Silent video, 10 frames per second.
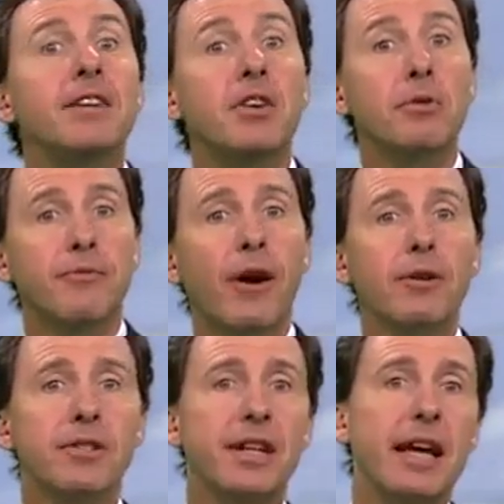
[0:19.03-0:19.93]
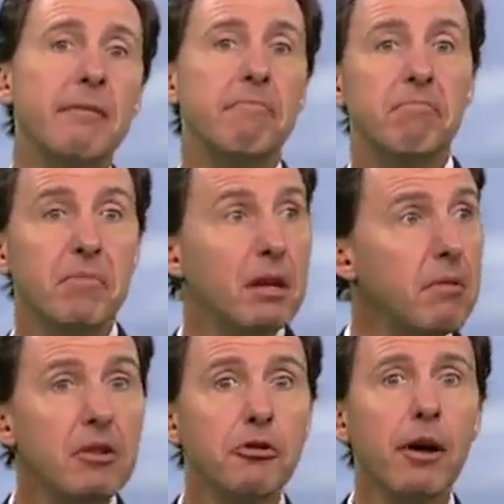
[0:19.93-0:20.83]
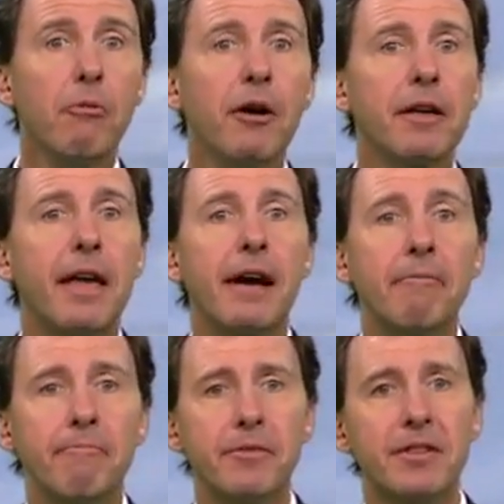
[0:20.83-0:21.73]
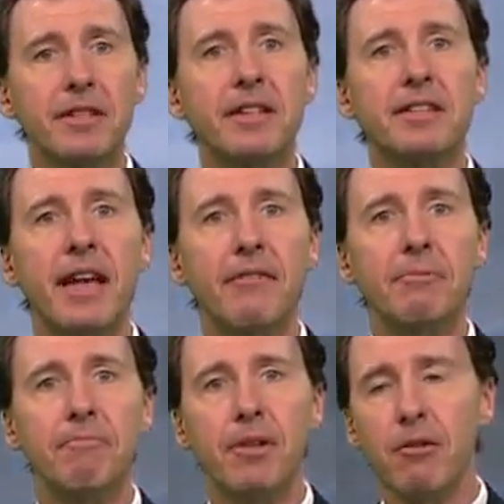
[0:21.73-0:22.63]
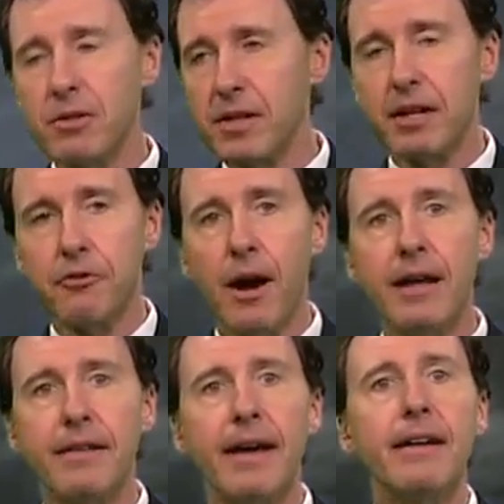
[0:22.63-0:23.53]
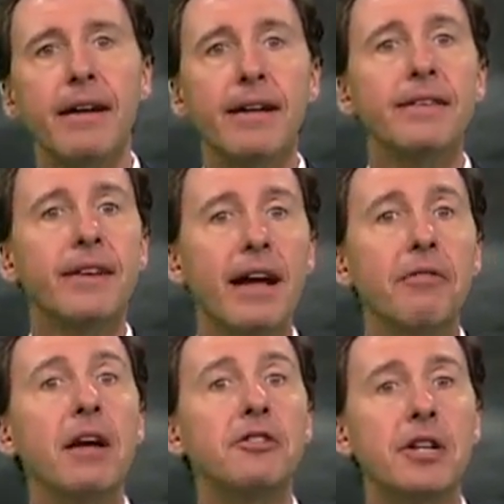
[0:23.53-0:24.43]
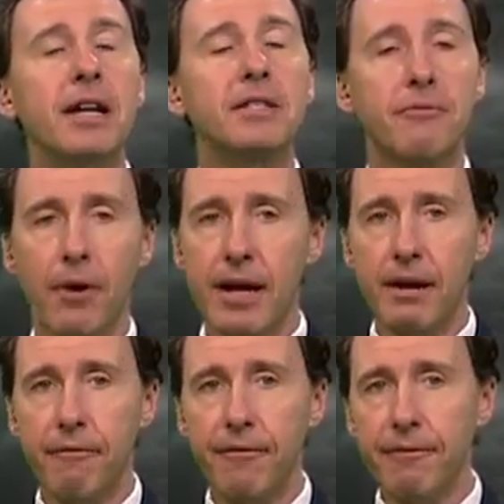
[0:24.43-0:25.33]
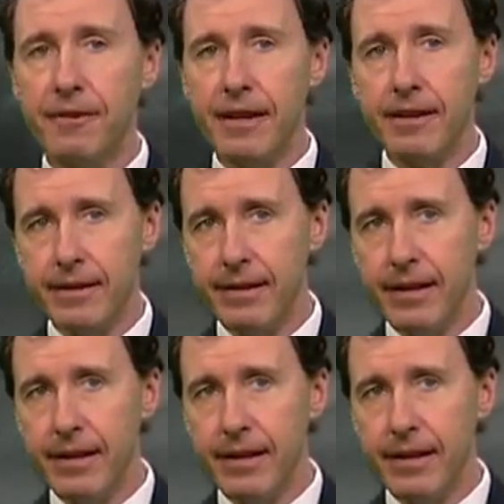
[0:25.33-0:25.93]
So, as far as today, eh, enjoy it while you can. 67, looks like a dry day. Tonight, that chance of rain in 50.